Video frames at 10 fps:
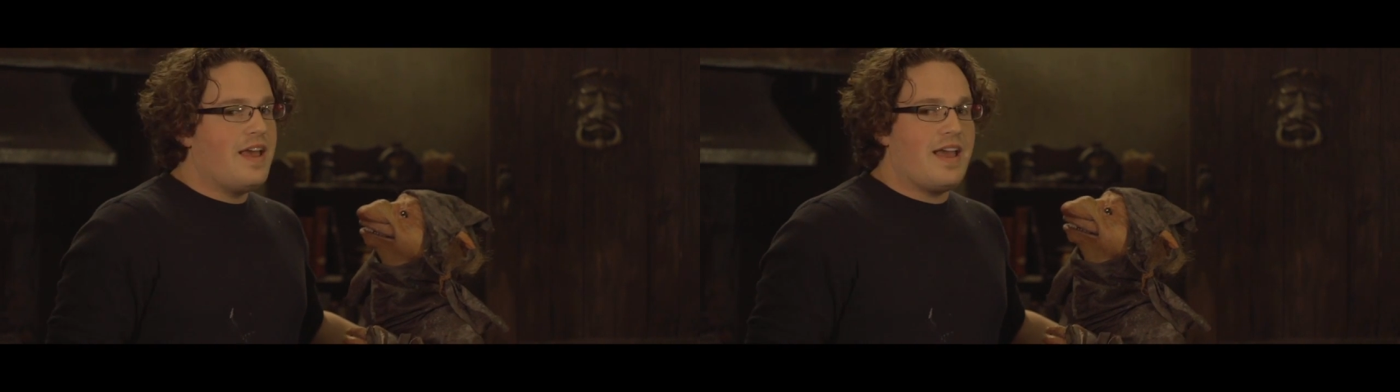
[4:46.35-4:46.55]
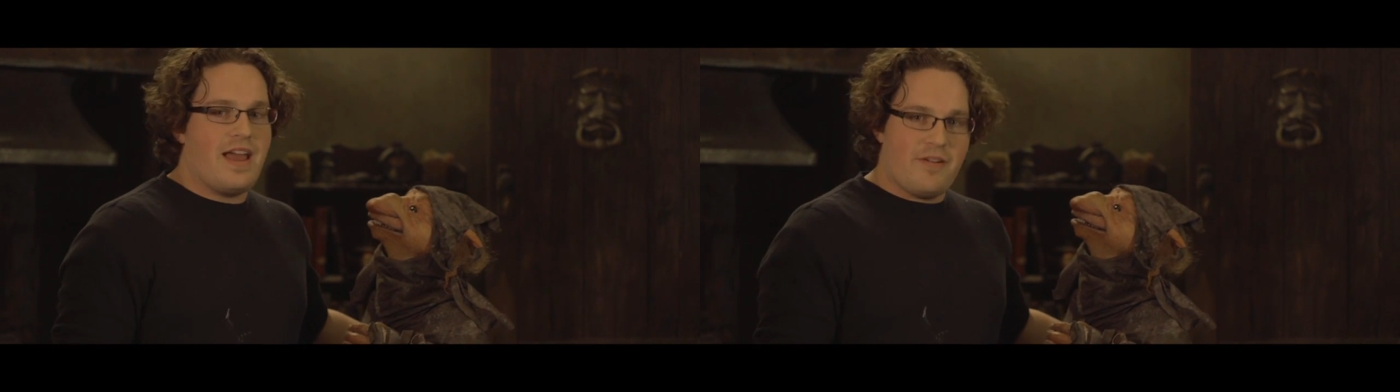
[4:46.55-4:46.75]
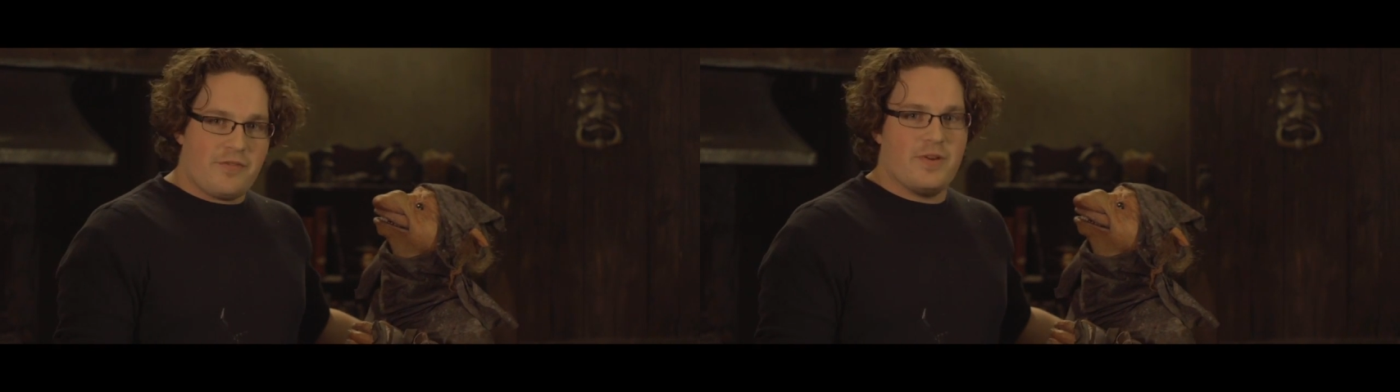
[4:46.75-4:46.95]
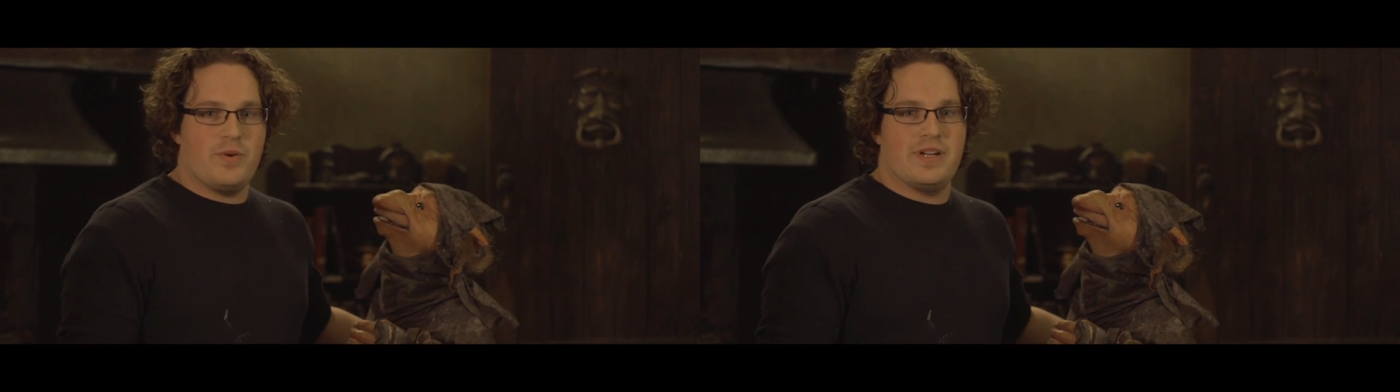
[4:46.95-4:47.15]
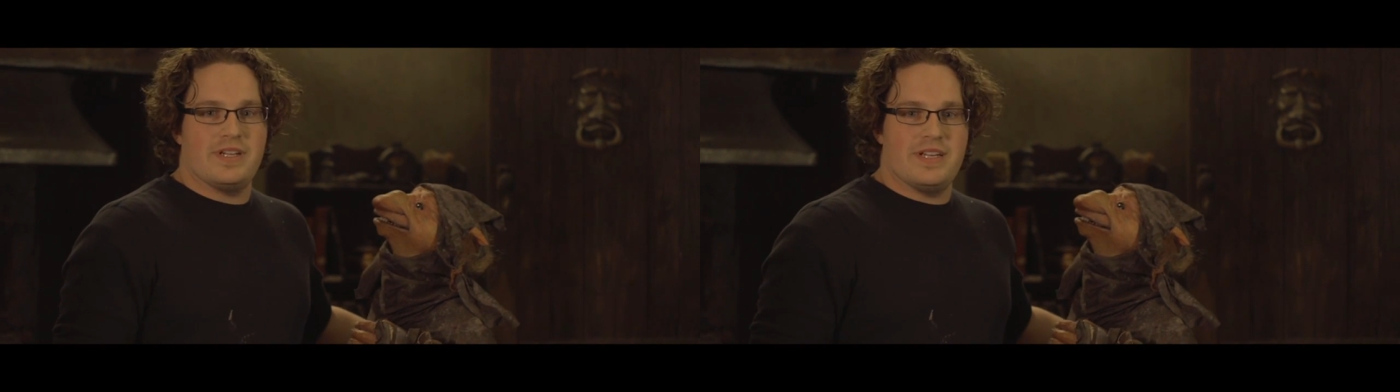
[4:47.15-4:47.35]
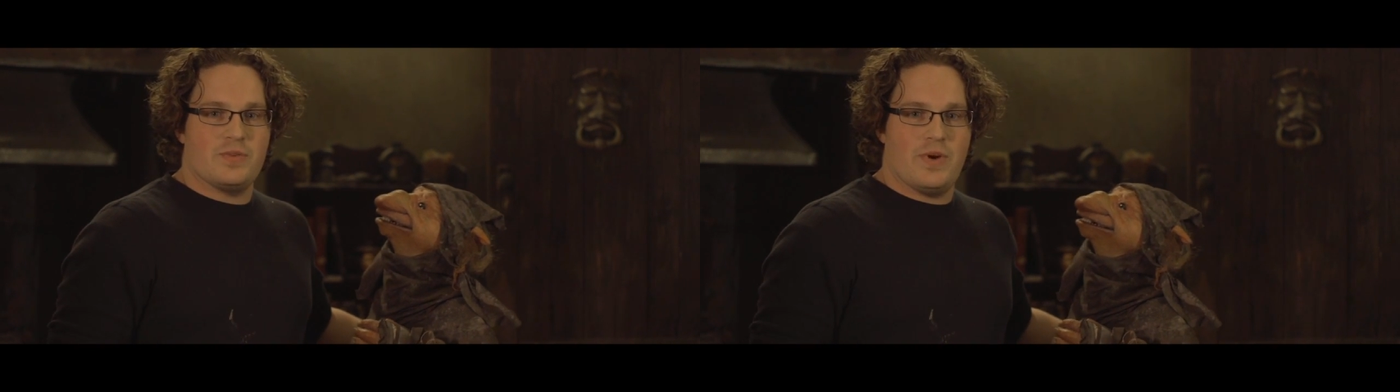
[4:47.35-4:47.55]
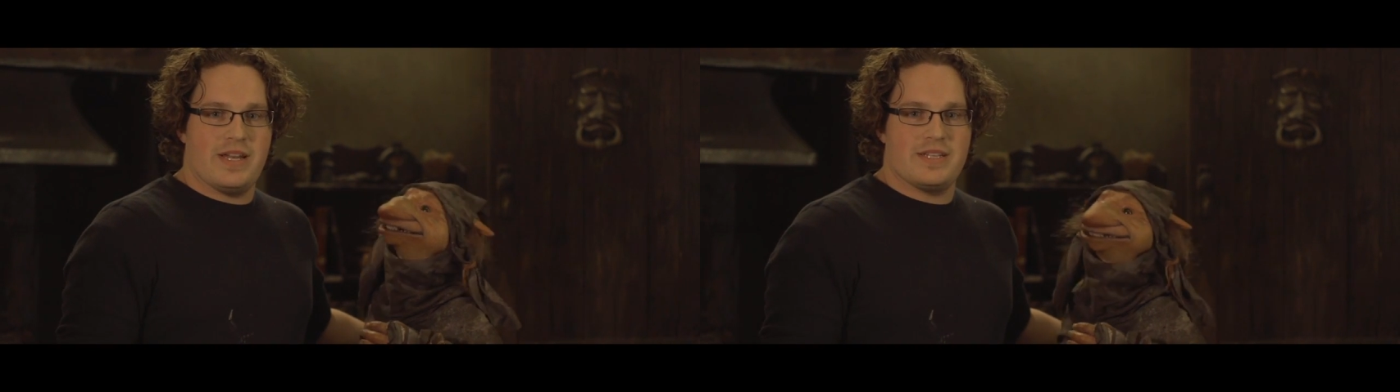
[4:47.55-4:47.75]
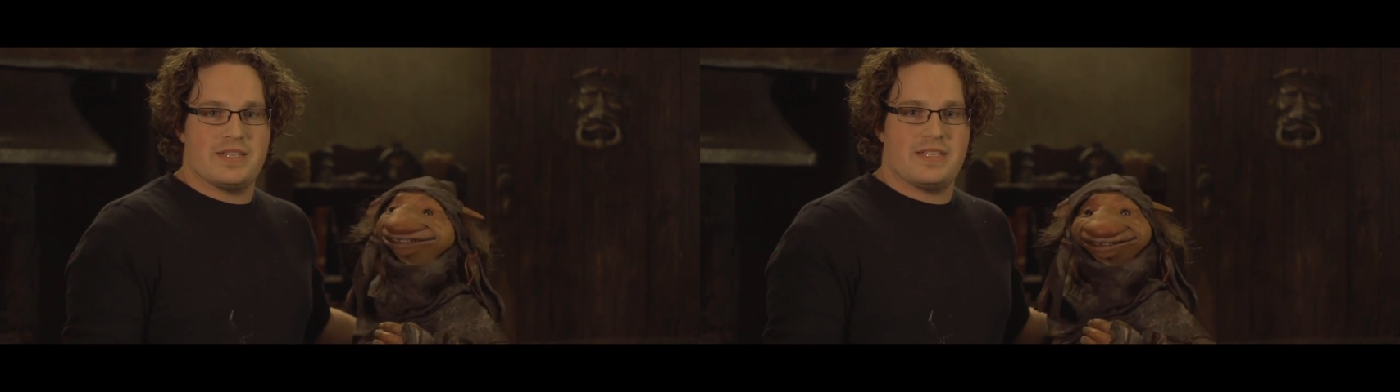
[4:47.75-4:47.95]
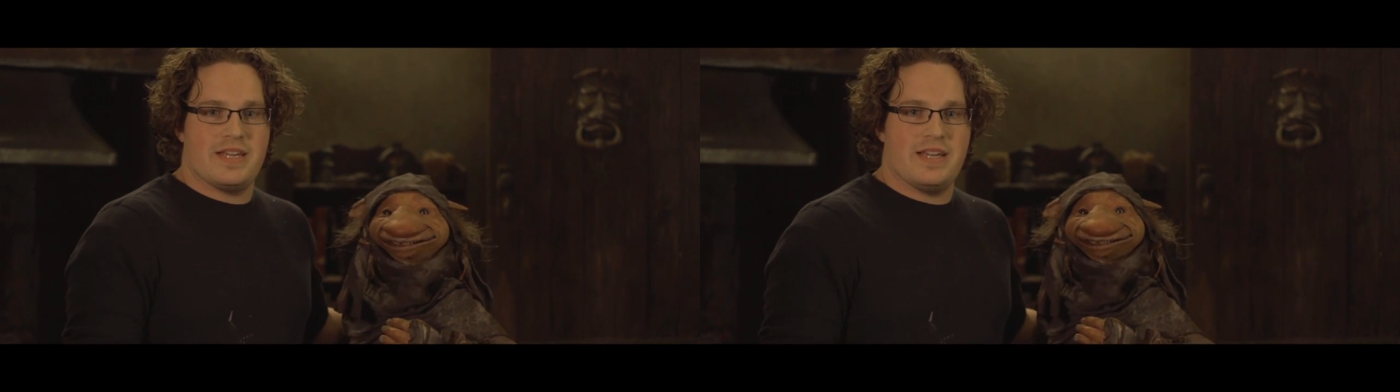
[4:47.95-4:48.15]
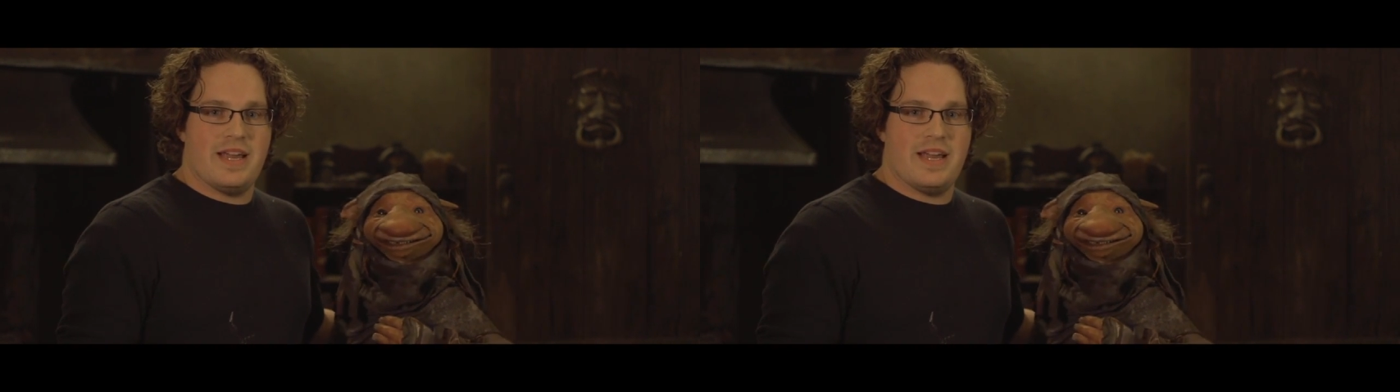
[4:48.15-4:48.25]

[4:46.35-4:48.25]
everyone is waiting to see